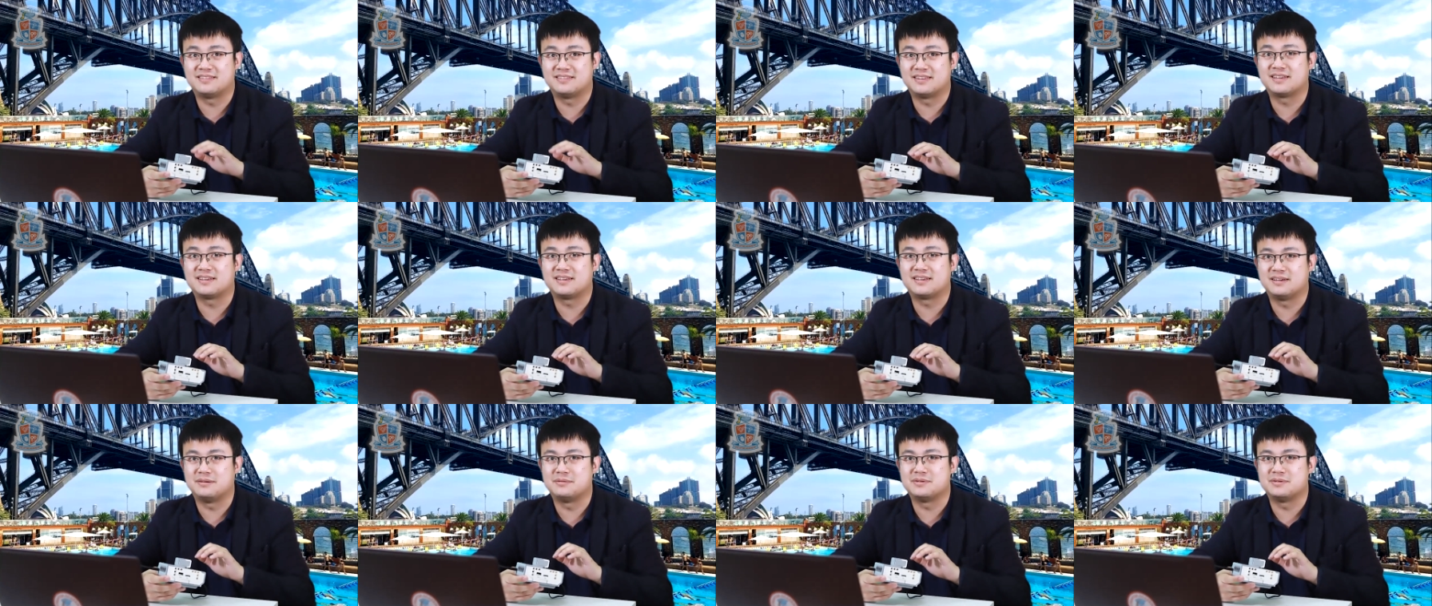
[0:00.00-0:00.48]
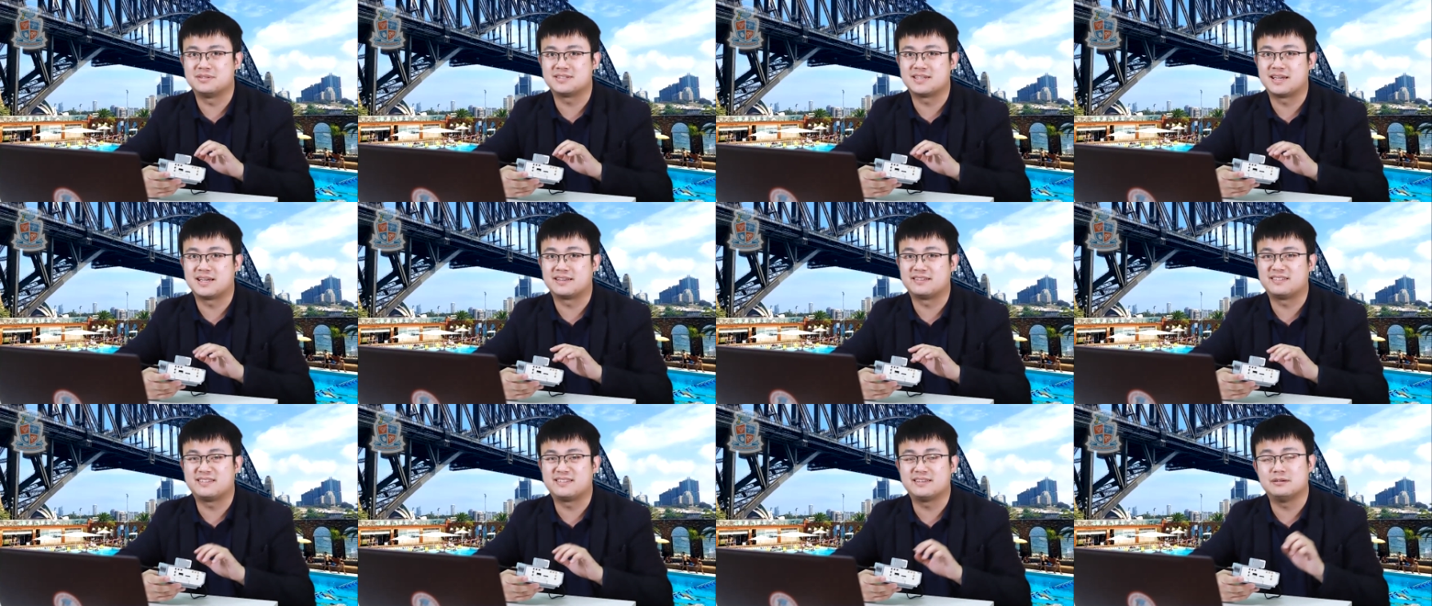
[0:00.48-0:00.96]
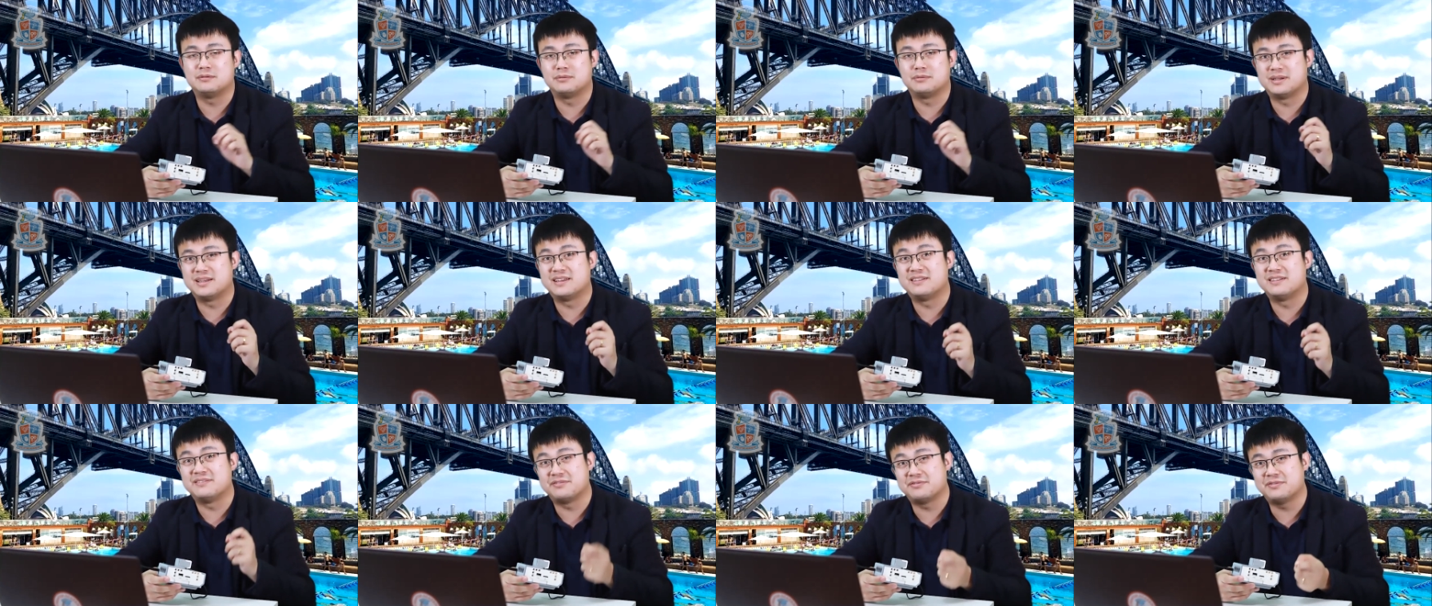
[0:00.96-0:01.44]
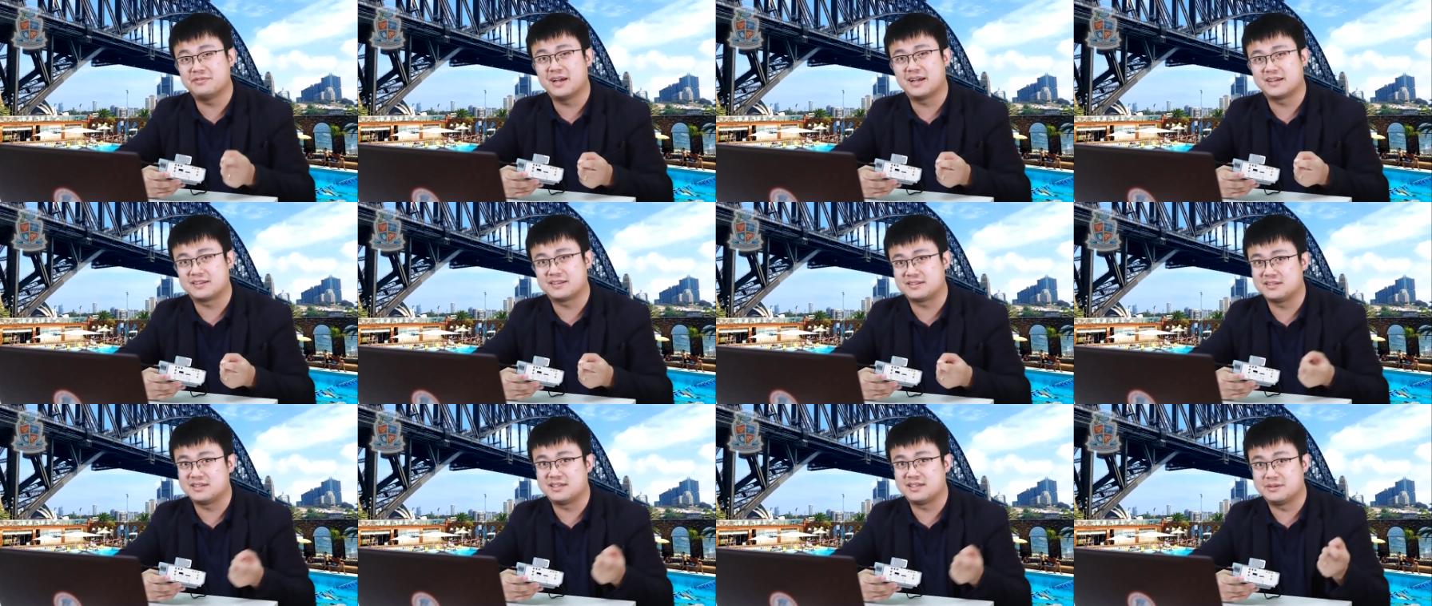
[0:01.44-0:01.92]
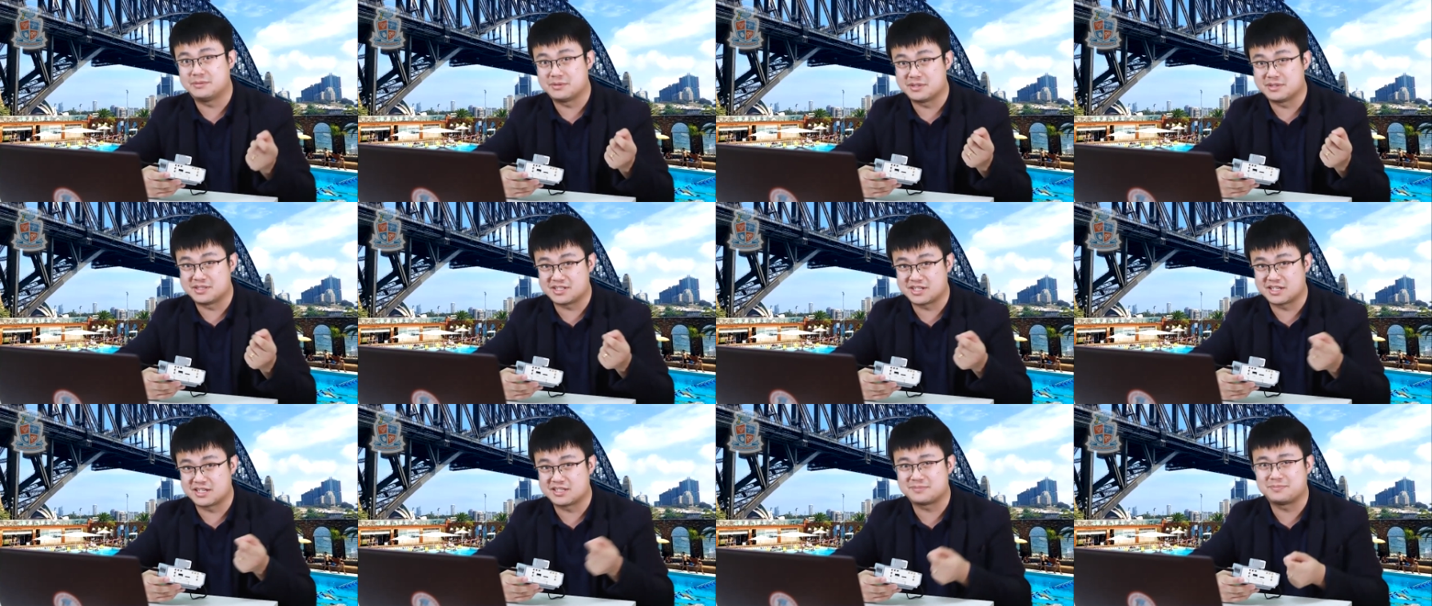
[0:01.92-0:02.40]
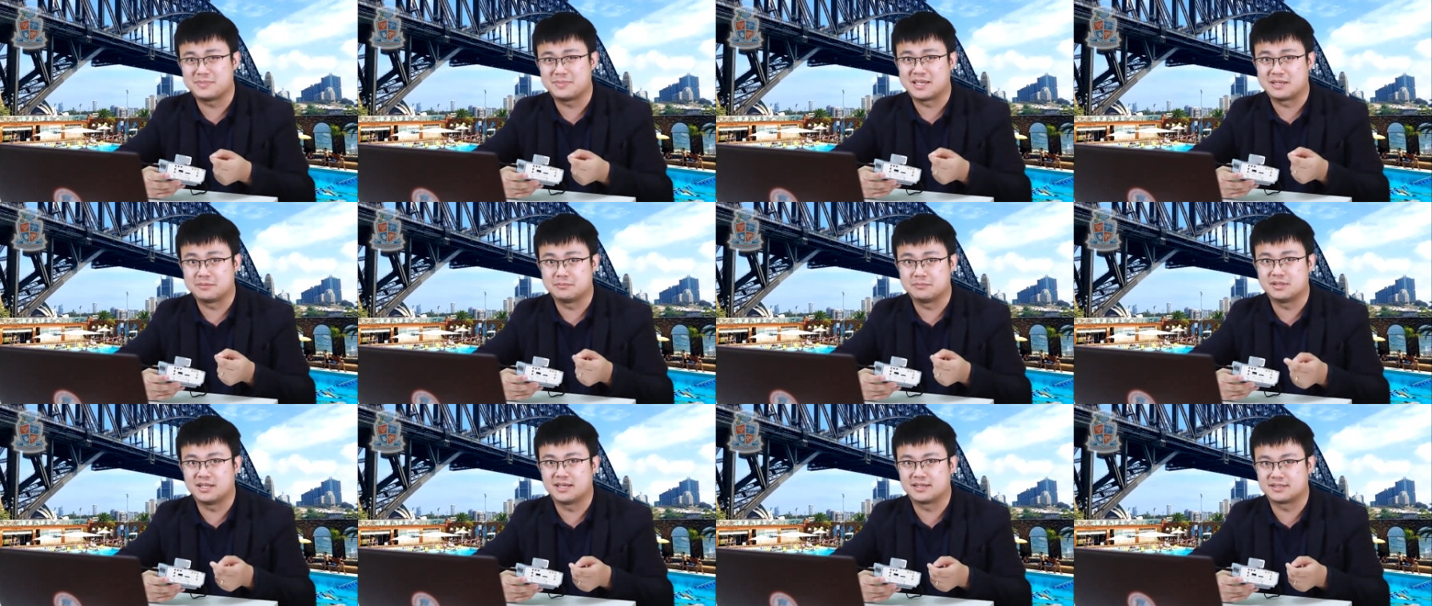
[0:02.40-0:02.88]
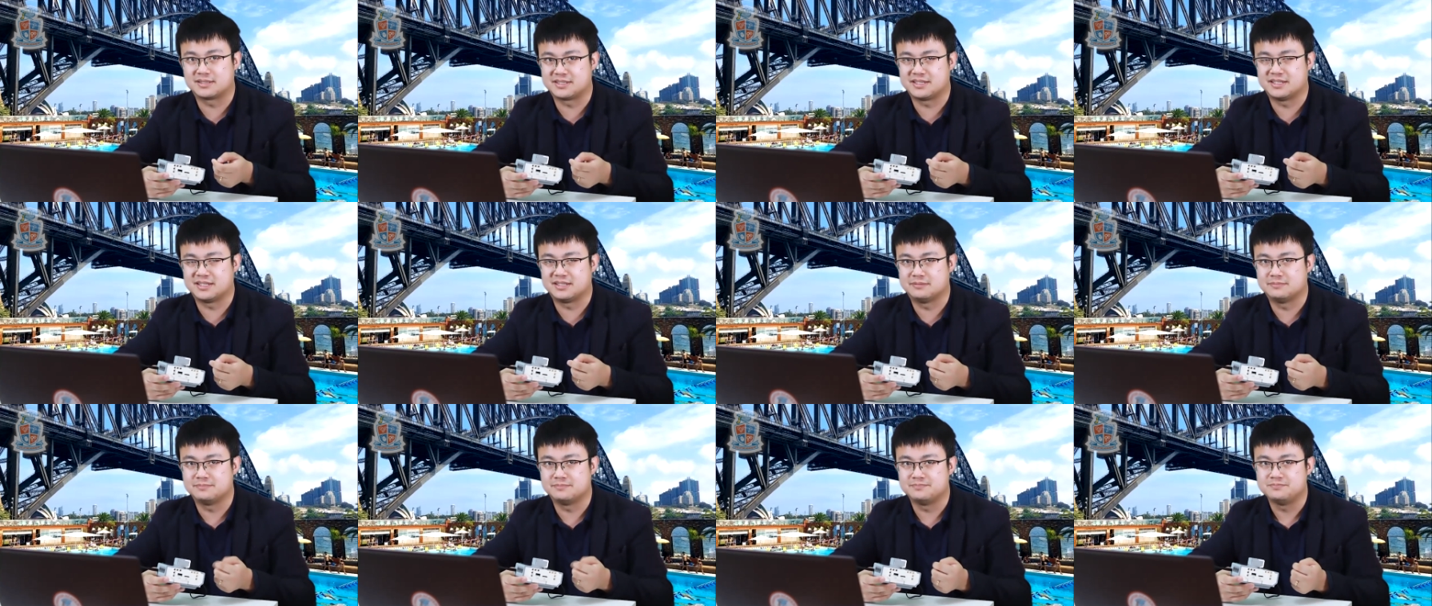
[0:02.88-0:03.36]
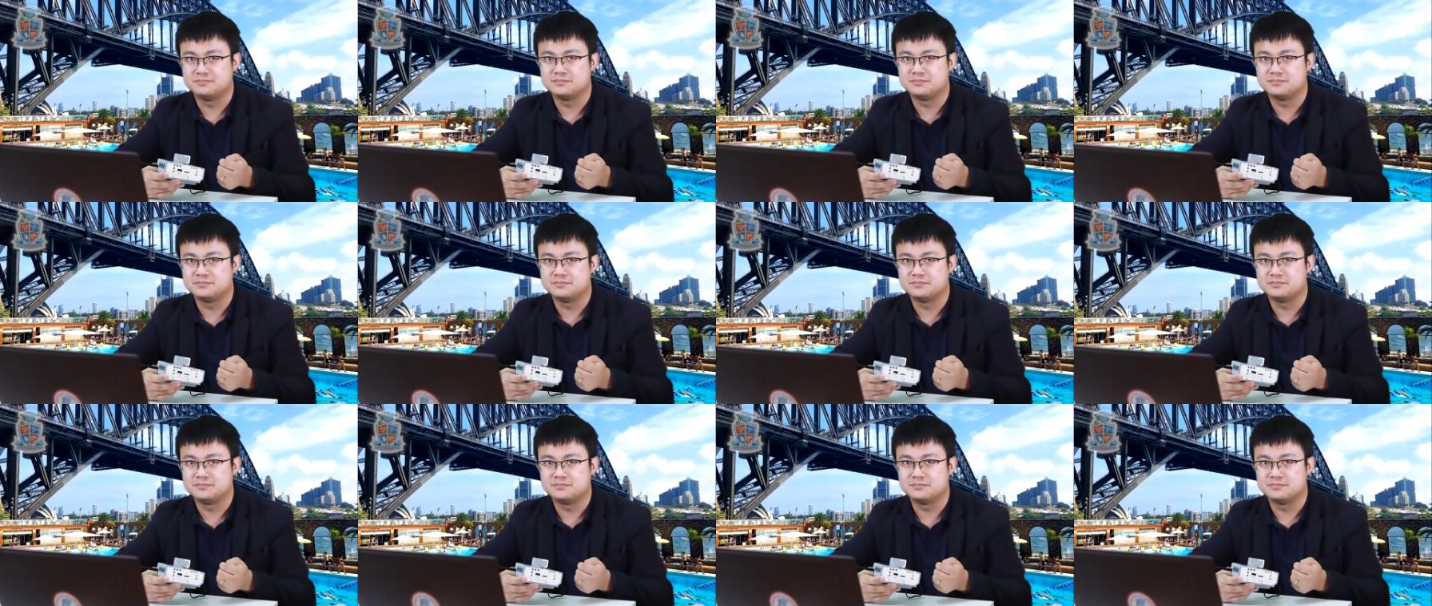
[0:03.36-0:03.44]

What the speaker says: think it was staying still when in fact it was just being plugged in.